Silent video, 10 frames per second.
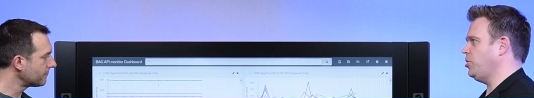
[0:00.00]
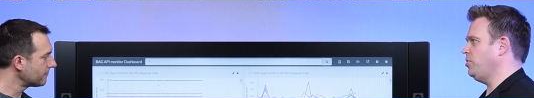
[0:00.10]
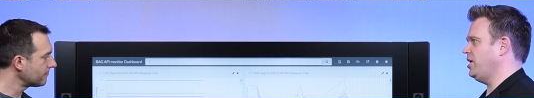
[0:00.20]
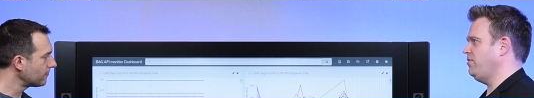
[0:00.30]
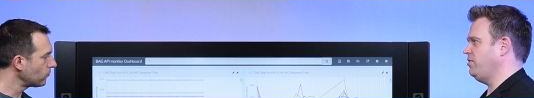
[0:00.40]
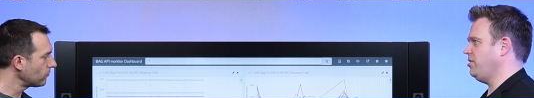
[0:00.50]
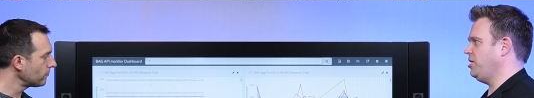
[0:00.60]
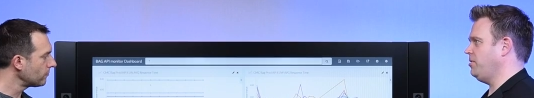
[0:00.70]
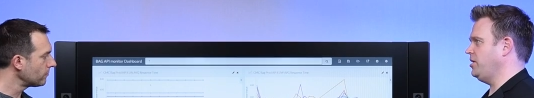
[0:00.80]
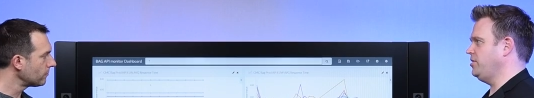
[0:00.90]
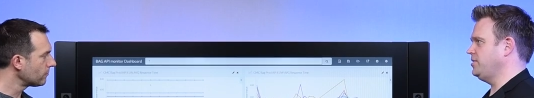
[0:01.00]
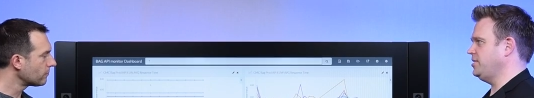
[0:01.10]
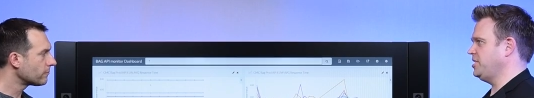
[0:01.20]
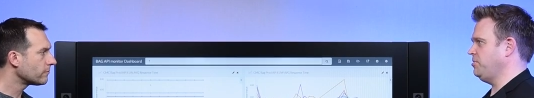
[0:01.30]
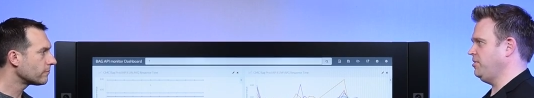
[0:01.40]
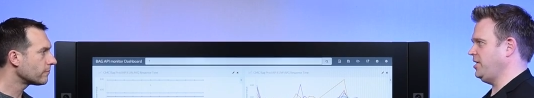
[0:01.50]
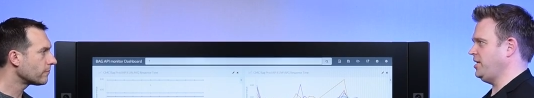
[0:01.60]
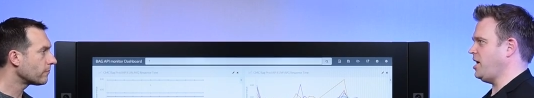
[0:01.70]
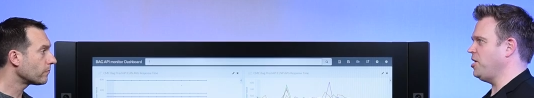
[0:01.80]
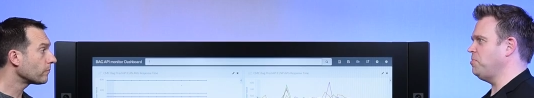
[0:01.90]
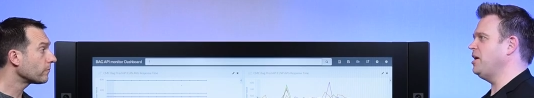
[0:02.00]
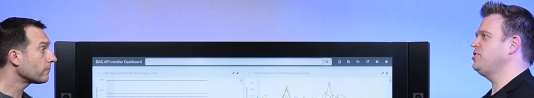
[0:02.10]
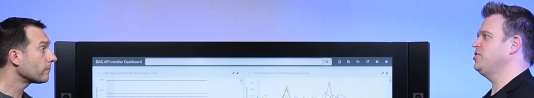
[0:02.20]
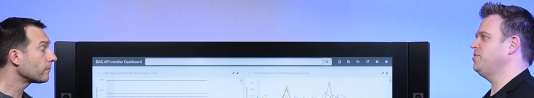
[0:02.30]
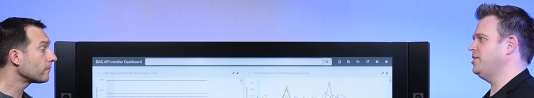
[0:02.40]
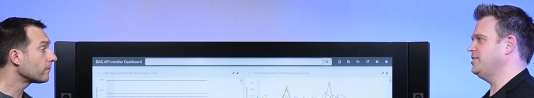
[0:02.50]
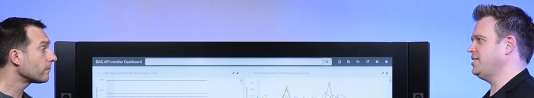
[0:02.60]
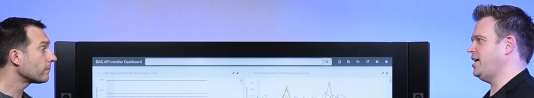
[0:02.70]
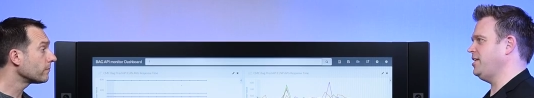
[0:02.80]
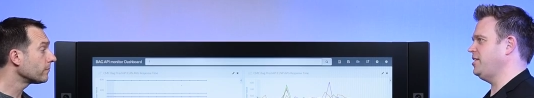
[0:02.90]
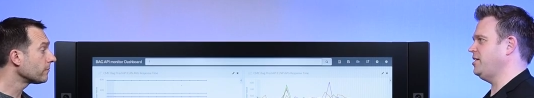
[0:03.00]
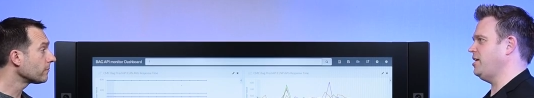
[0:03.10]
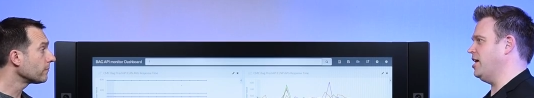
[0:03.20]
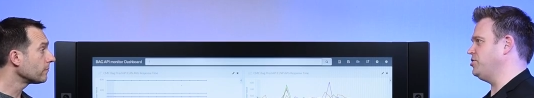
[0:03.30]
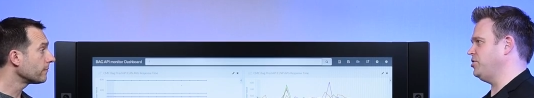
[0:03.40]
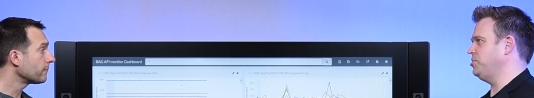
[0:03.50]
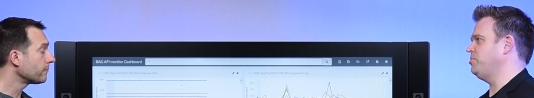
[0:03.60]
Speaker 1: but have you thought about using some of the automation around scaling that Azure can